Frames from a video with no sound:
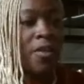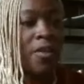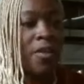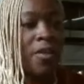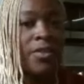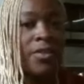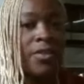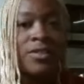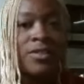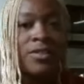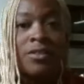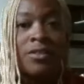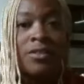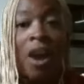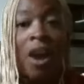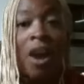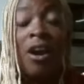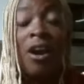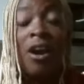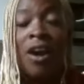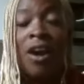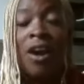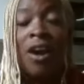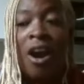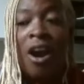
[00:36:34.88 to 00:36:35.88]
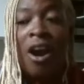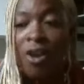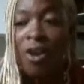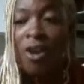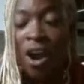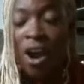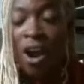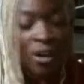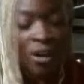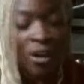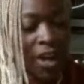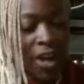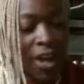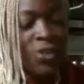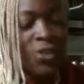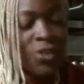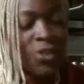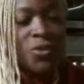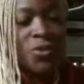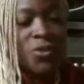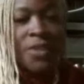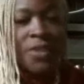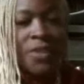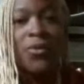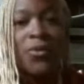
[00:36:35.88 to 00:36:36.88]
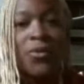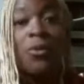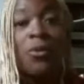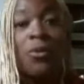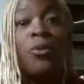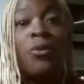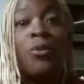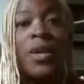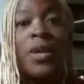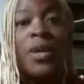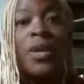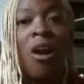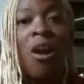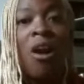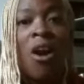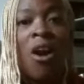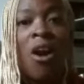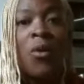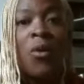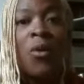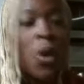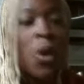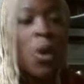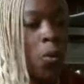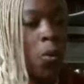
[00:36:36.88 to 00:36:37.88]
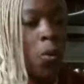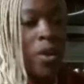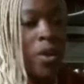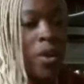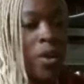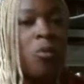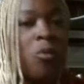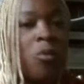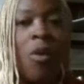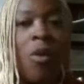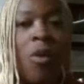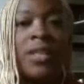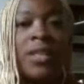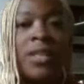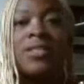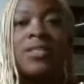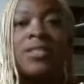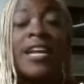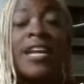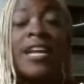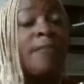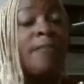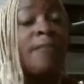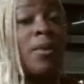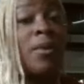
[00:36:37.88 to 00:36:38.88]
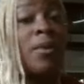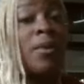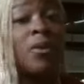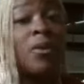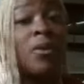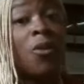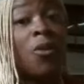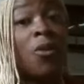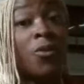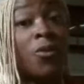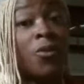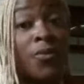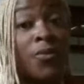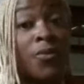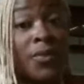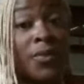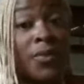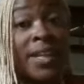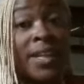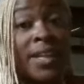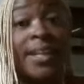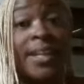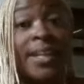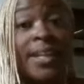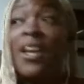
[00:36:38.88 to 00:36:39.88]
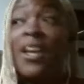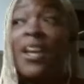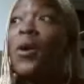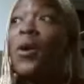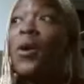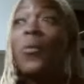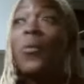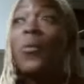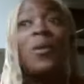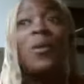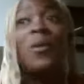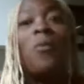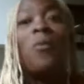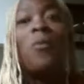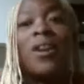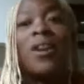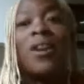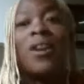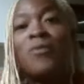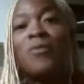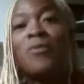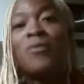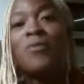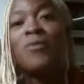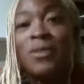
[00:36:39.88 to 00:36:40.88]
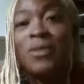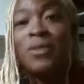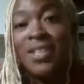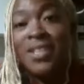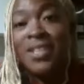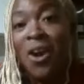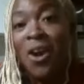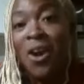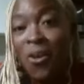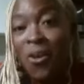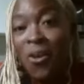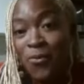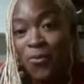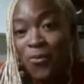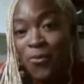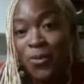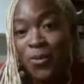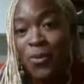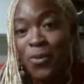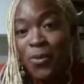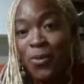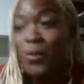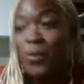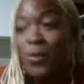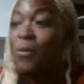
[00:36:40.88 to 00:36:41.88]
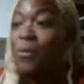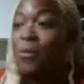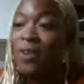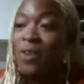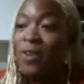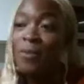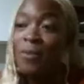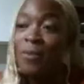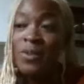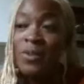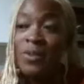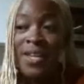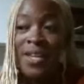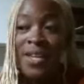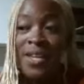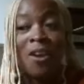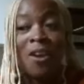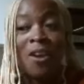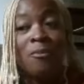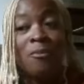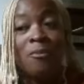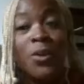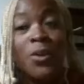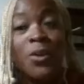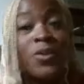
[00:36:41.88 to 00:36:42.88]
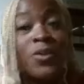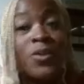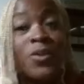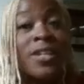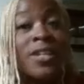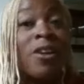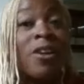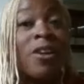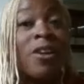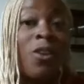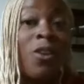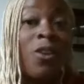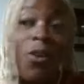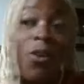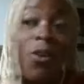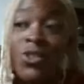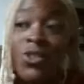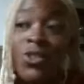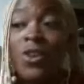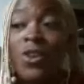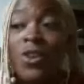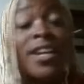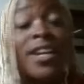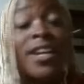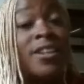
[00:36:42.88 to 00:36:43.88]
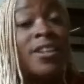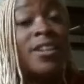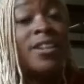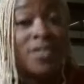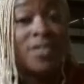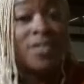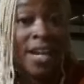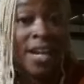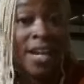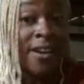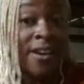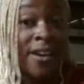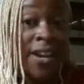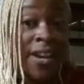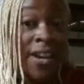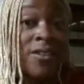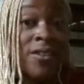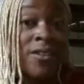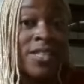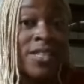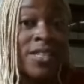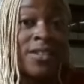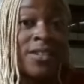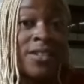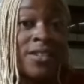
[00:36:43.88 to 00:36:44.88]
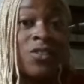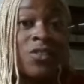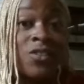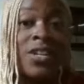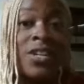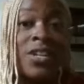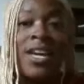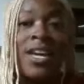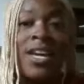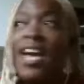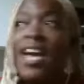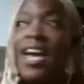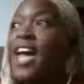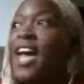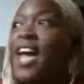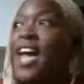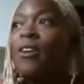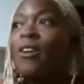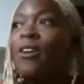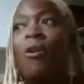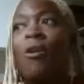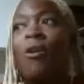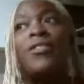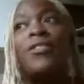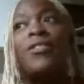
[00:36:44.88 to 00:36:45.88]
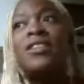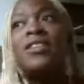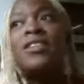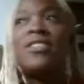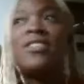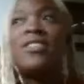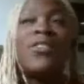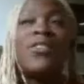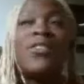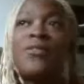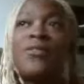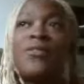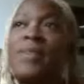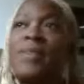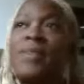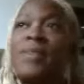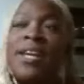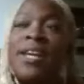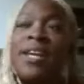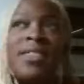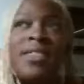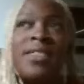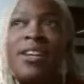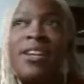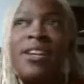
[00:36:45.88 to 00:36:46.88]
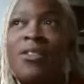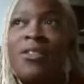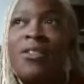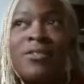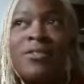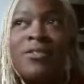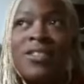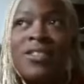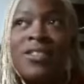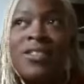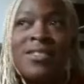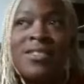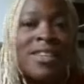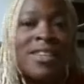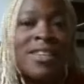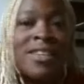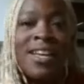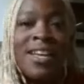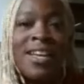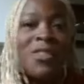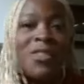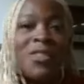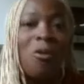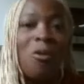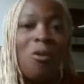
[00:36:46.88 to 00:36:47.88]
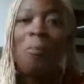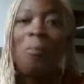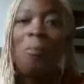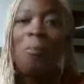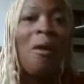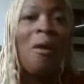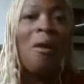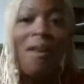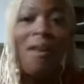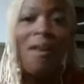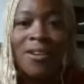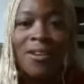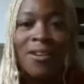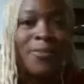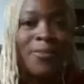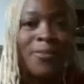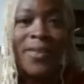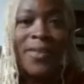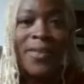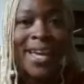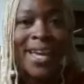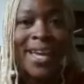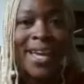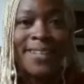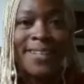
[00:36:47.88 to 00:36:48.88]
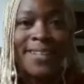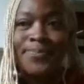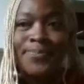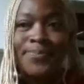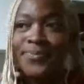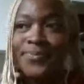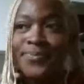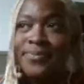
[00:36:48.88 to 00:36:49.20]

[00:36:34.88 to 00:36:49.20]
this our, our our country for who we are we want to stand up on our own feet we want to represent our food we want to represent our music our culture our, our heritage and all of these things for me i think are just they're all part of like